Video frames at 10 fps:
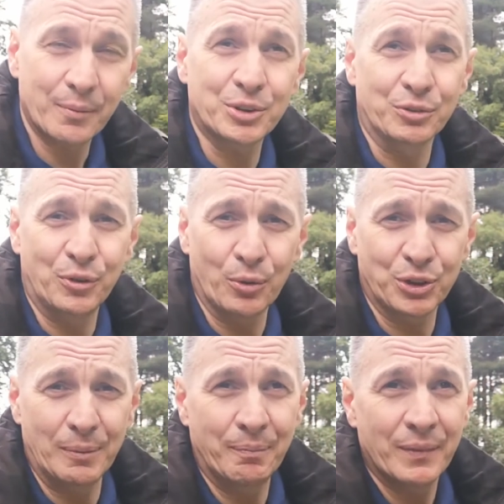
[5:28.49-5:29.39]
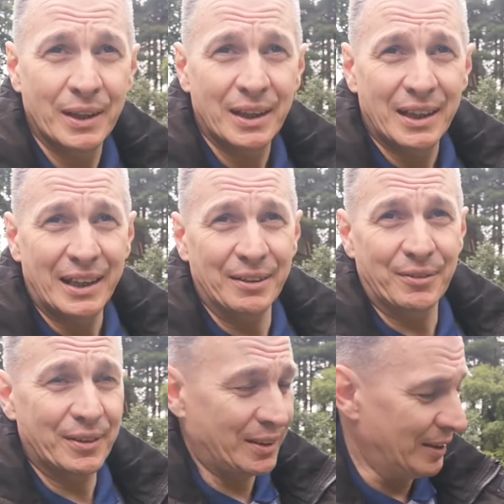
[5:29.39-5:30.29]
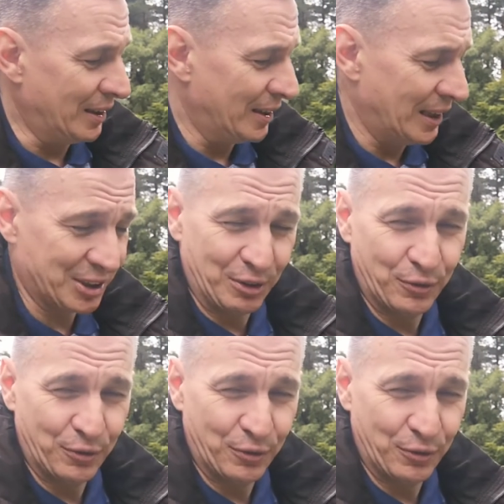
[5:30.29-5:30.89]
which involves him, and actually